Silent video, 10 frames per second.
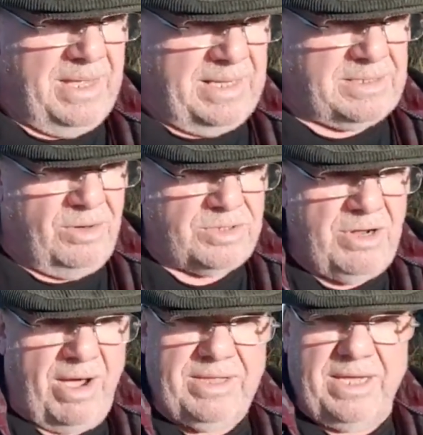is of course
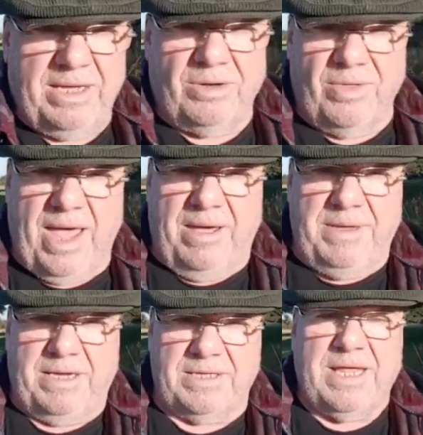neither here nor there,
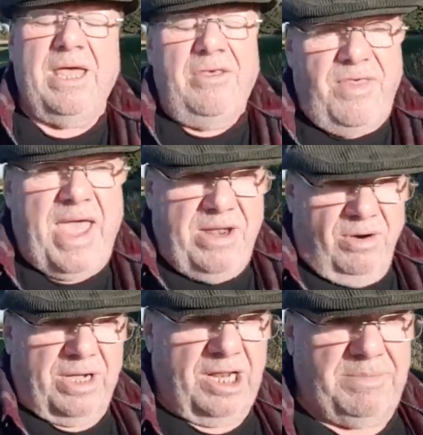because they're
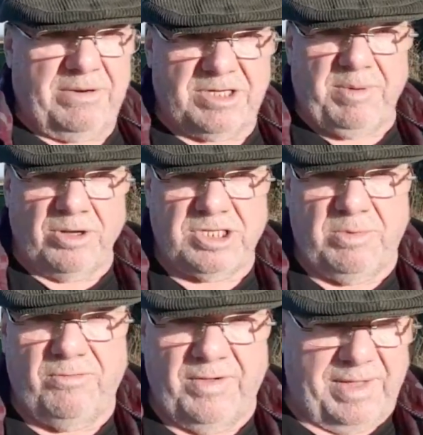not going to be
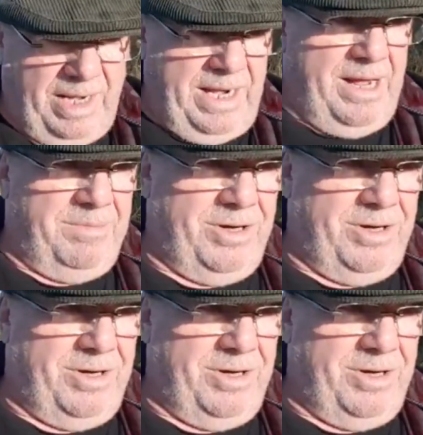responsible for the cleanup